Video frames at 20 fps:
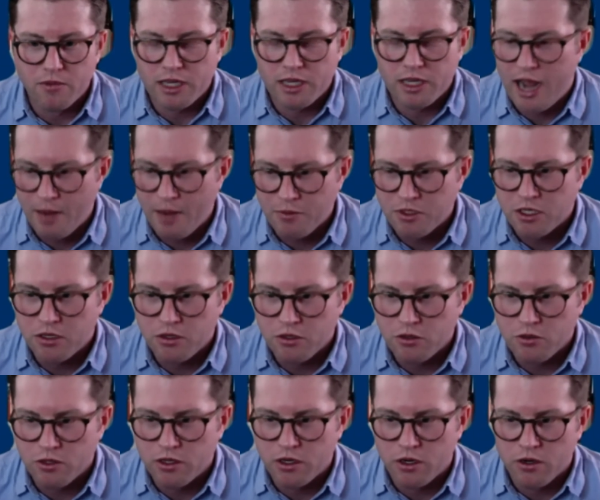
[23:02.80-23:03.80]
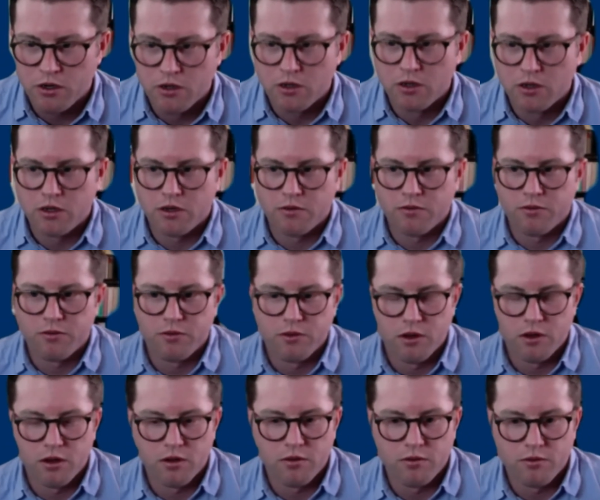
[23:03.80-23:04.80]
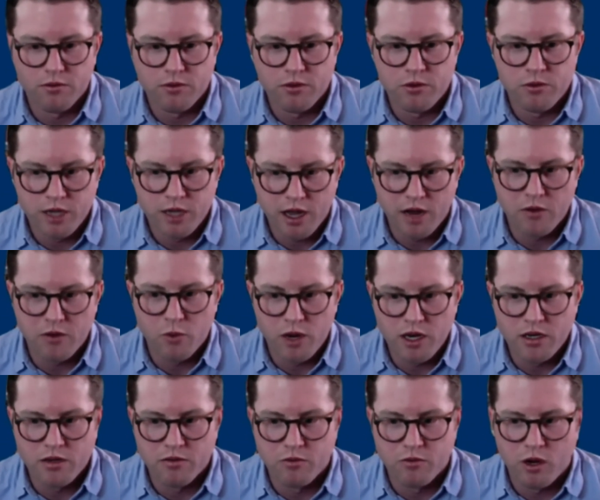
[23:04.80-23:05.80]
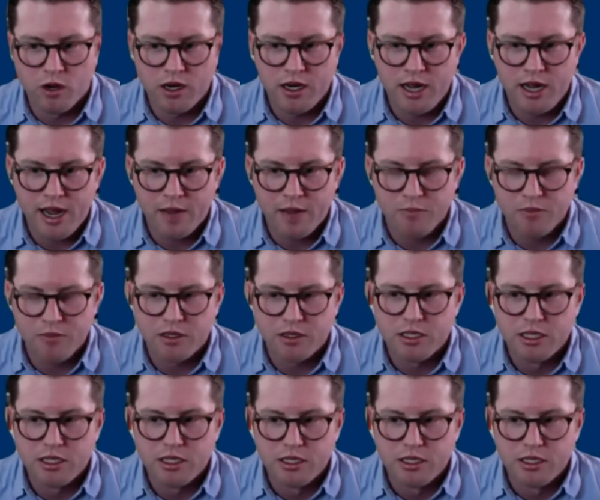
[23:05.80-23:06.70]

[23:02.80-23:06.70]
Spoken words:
captain, who had heard who got wind of what had happened,